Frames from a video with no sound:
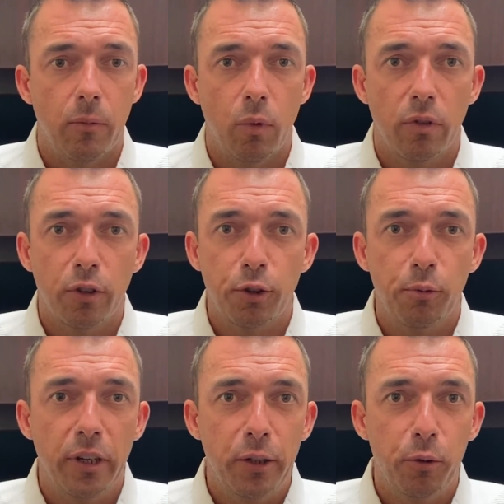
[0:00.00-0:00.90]
we've got some
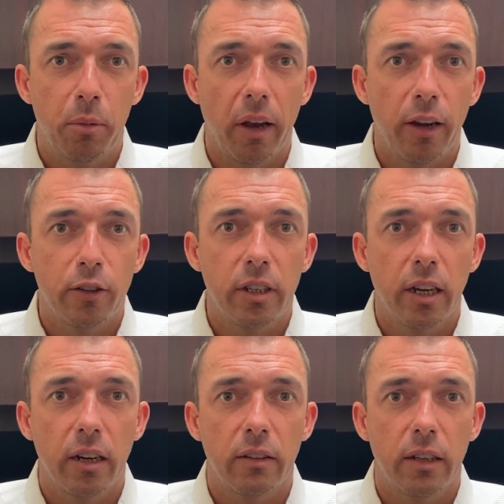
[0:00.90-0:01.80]
really good players
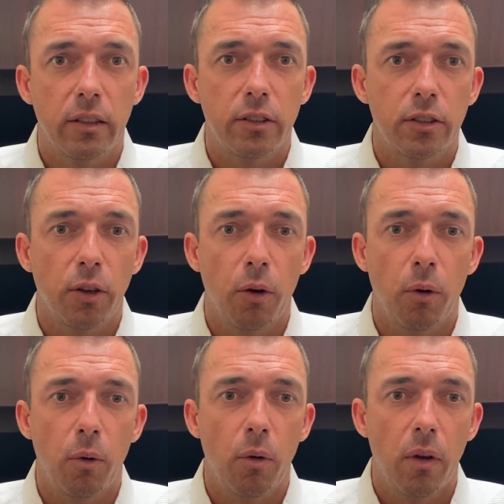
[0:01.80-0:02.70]
here, and
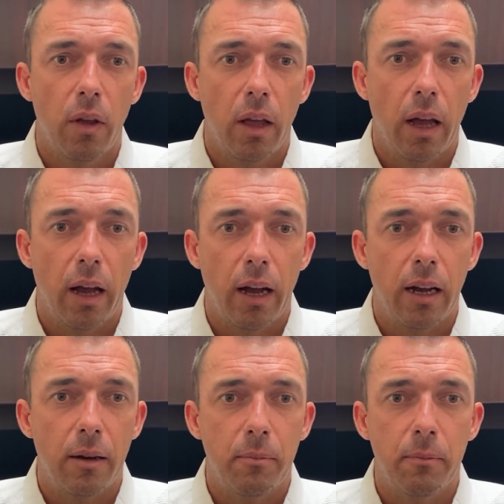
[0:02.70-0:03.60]
so
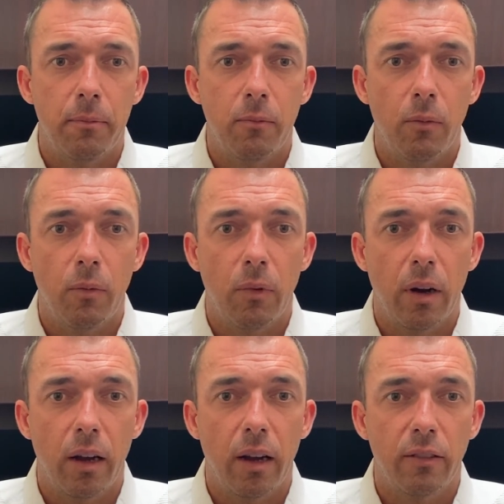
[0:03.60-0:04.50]

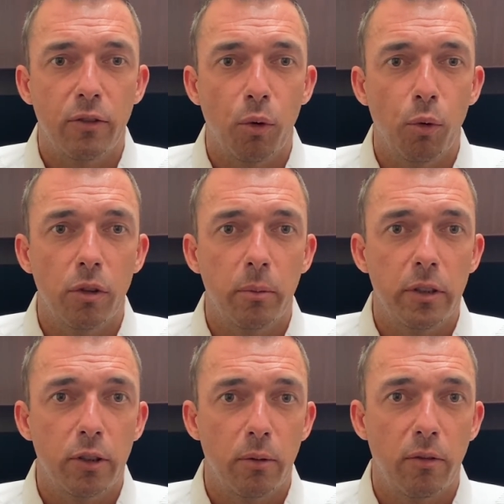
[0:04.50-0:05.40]
I've told them in
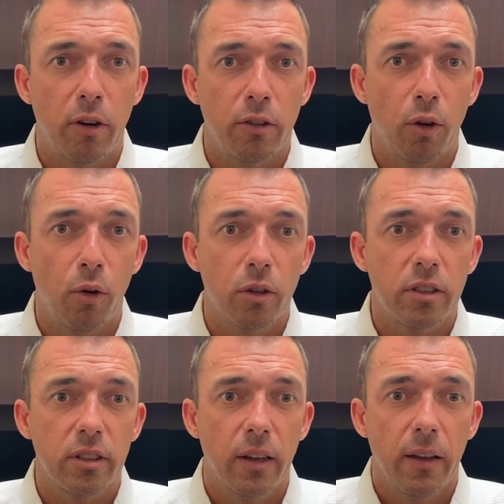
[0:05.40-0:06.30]
some of our
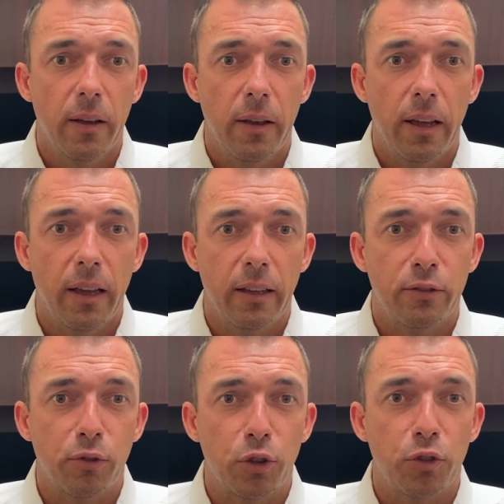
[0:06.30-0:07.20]
talks, it's
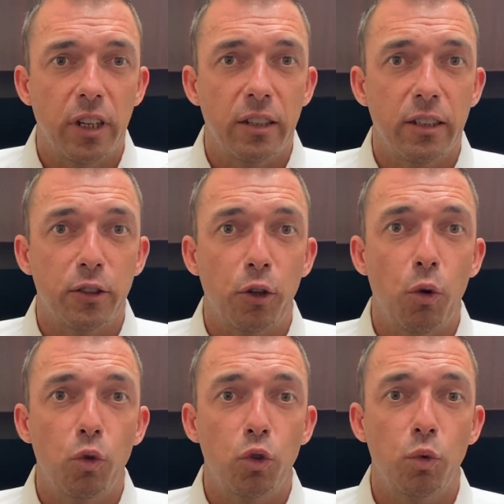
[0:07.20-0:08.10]
frustrating as a
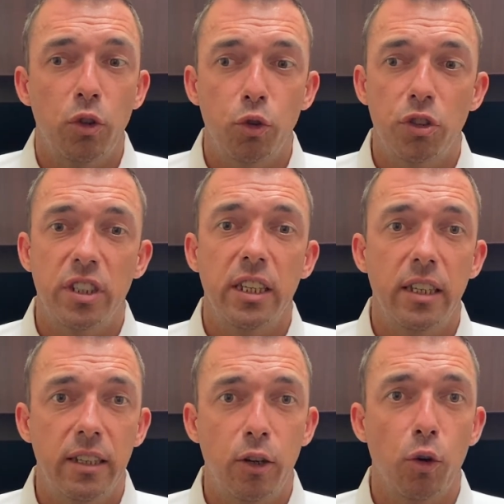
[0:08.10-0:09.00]
coach when you see
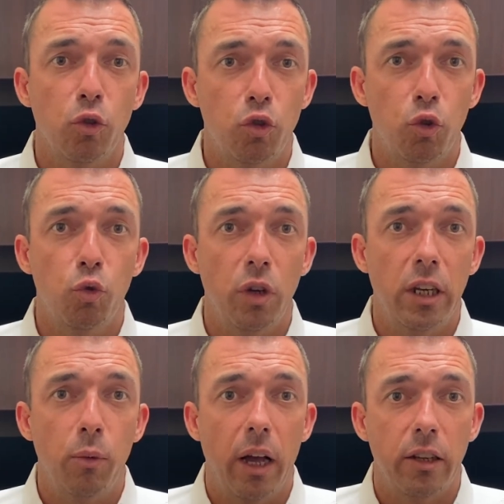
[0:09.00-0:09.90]
girls do really
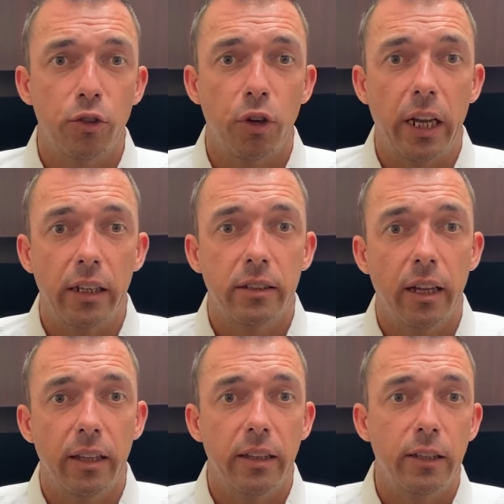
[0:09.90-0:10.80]
well in training
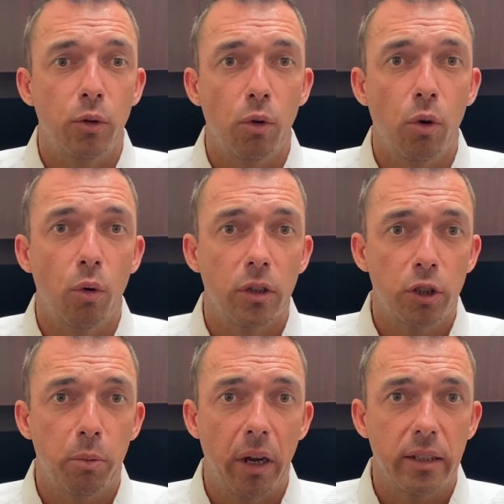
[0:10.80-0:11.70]
and then they don't go and
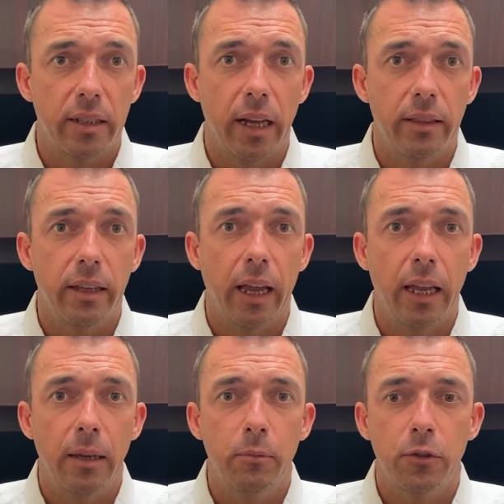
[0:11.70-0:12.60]
express that in the
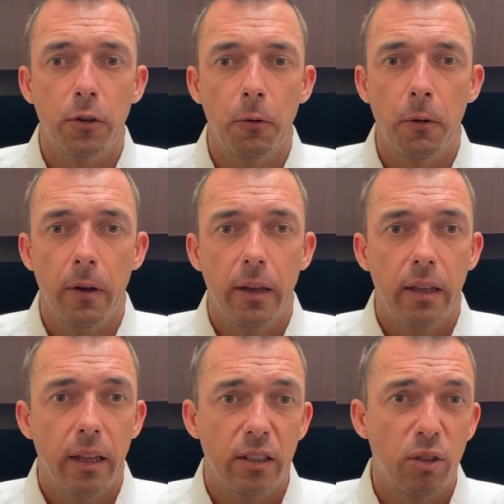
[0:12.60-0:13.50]
game. So
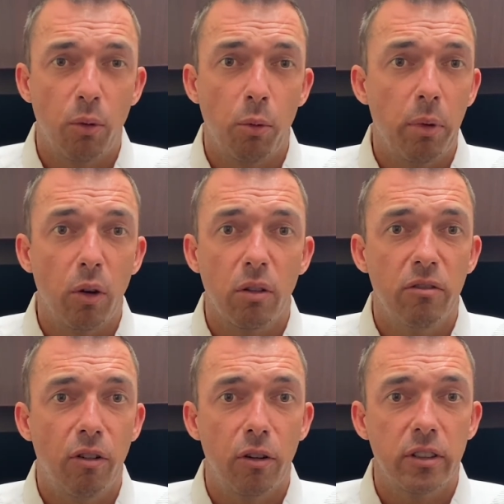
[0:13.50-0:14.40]
that's what we'll be looking
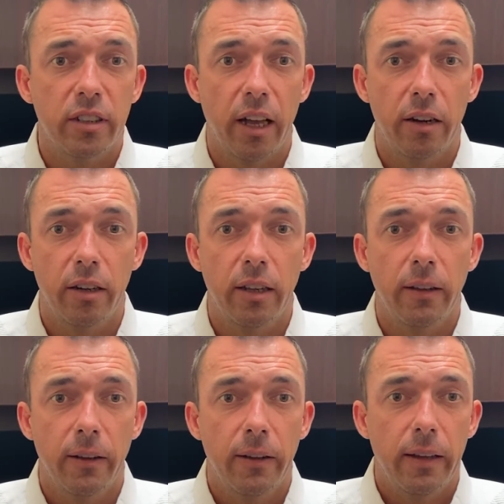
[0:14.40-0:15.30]
for on Saturday,
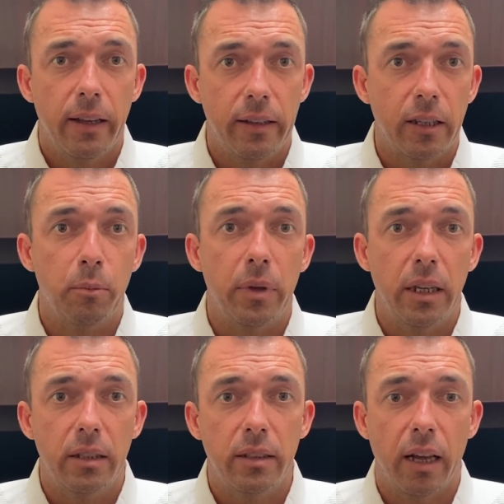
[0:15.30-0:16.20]
to
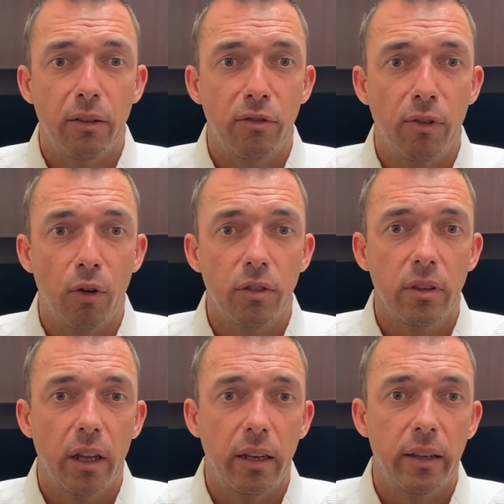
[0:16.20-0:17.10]
compete, to have fun,
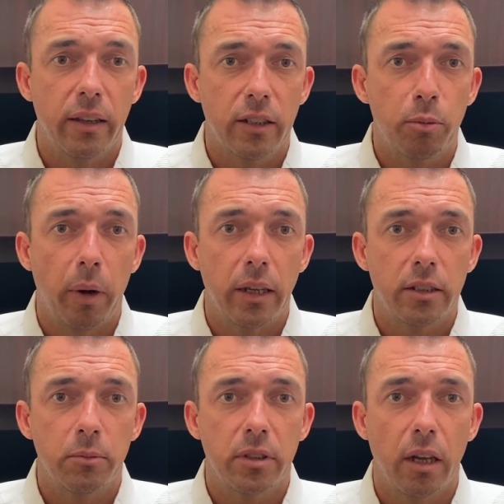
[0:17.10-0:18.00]
and then they express
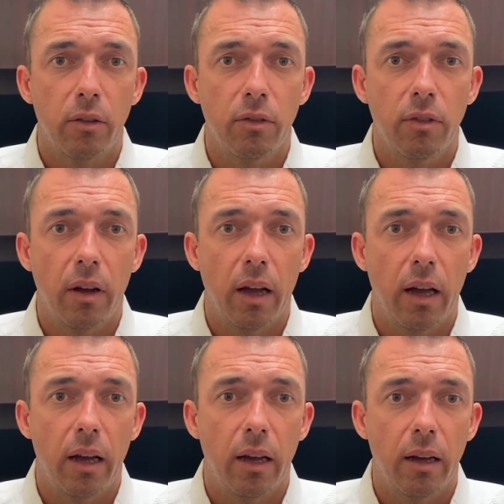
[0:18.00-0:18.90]
themselves
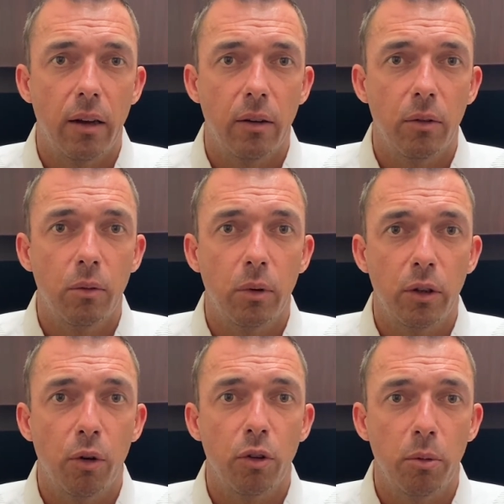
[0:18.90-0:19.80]
when
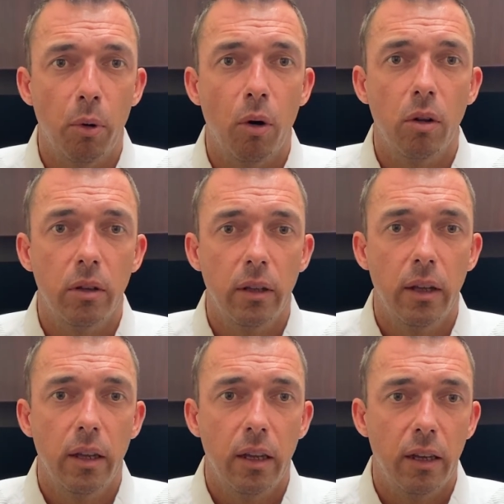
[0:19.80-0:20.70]
they're on the ball.
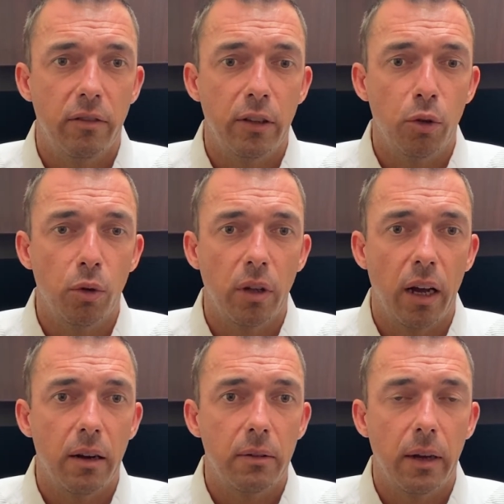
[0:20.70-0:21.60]
If they do
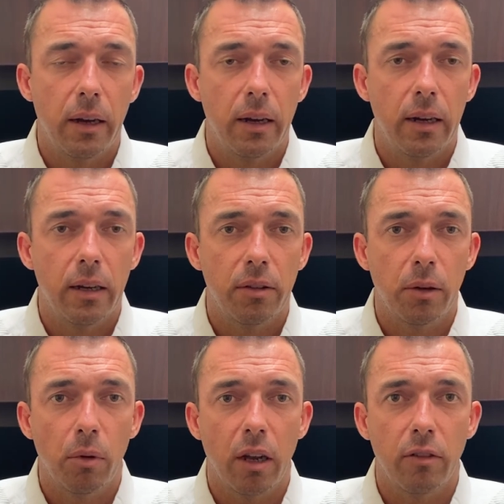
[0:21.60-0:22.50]
that, I
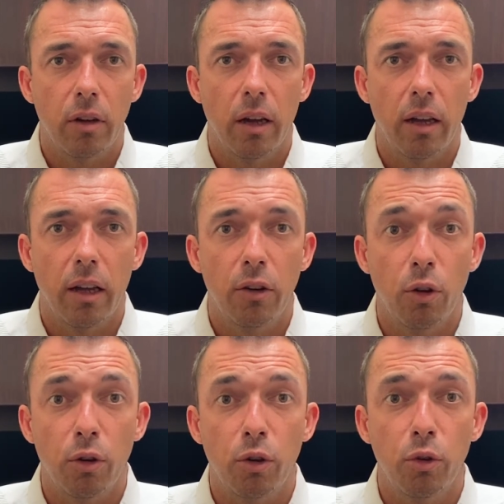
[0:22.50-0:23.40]
think we'll have
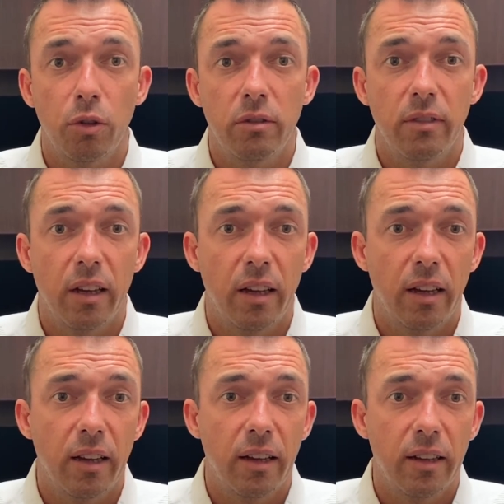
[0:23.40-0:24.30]
another good
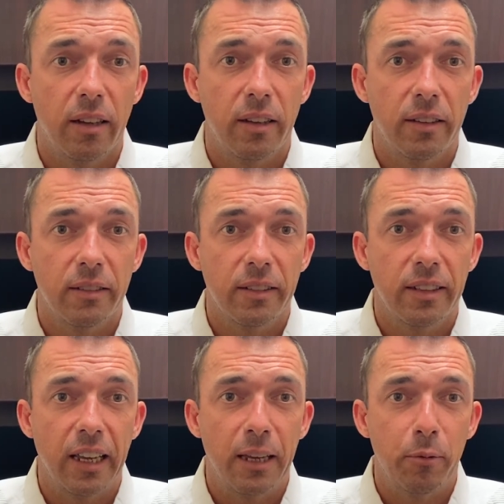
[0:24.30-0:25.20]

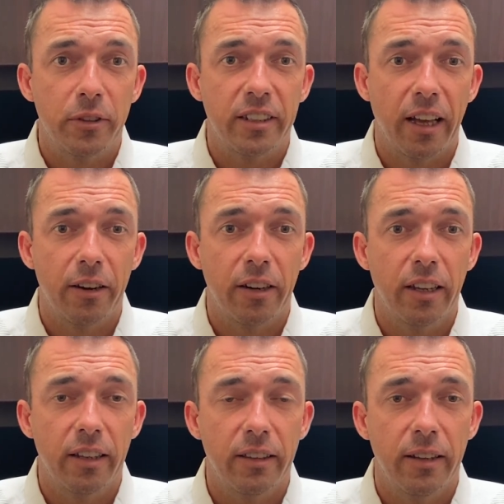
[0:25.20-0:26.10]
game on Saturday,
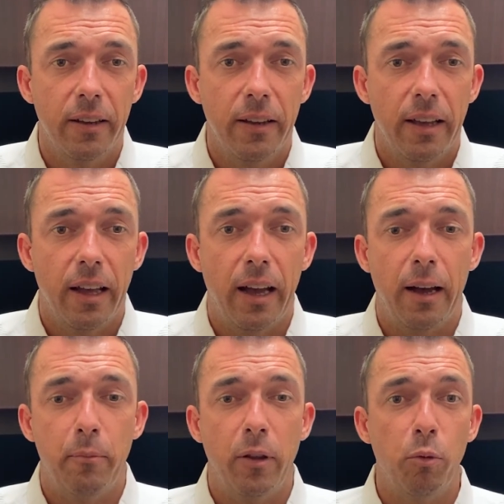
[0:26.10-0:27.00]
and
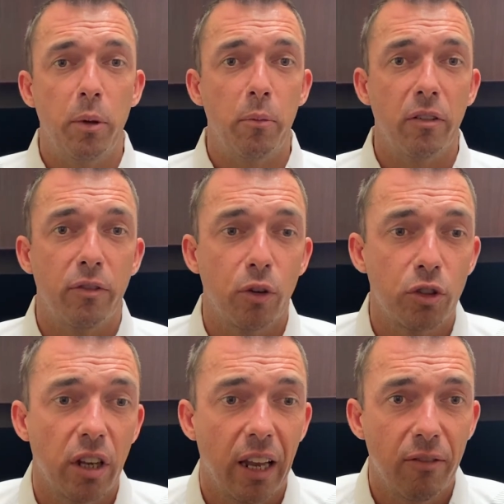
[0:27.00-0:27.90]
it'll be my
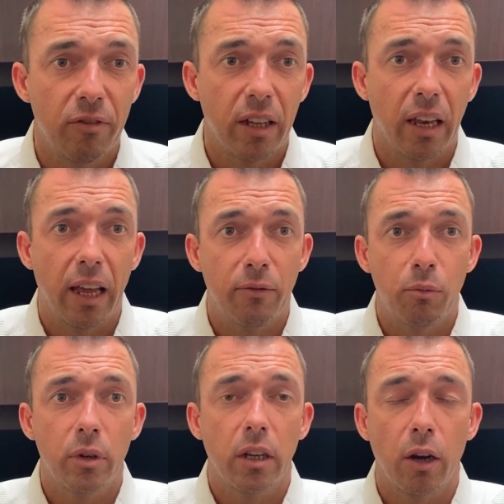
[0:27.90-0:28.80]
first 11v11
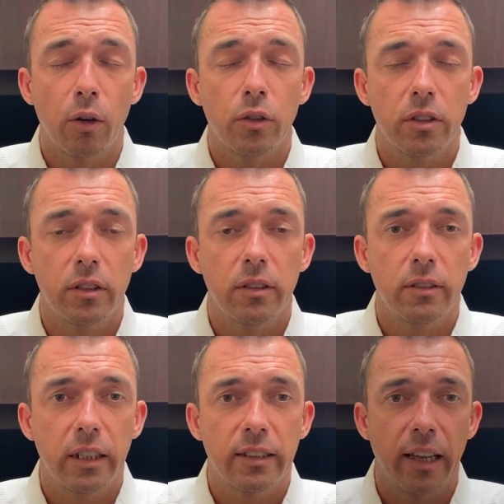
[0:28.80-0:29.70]
with the girls, and
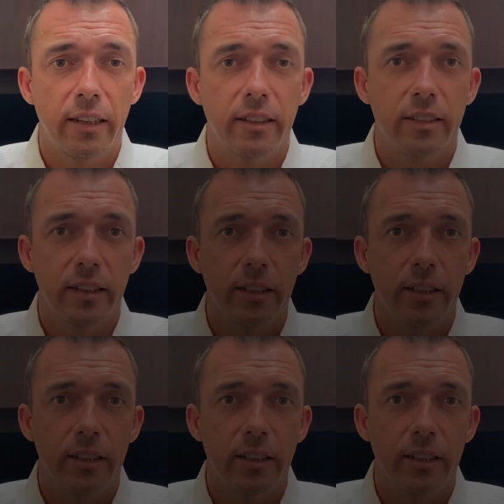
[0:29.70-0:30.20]
excited to see